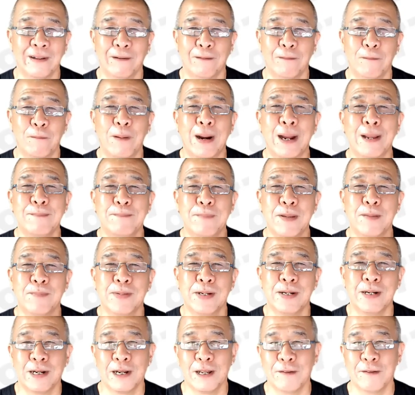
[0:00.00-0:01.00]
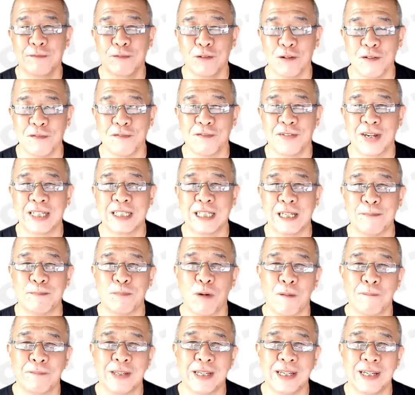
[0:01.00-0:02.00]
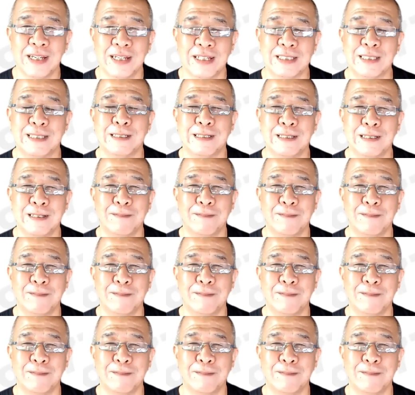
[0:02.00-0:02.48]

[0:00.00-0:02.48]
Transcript: why people love to invest in property is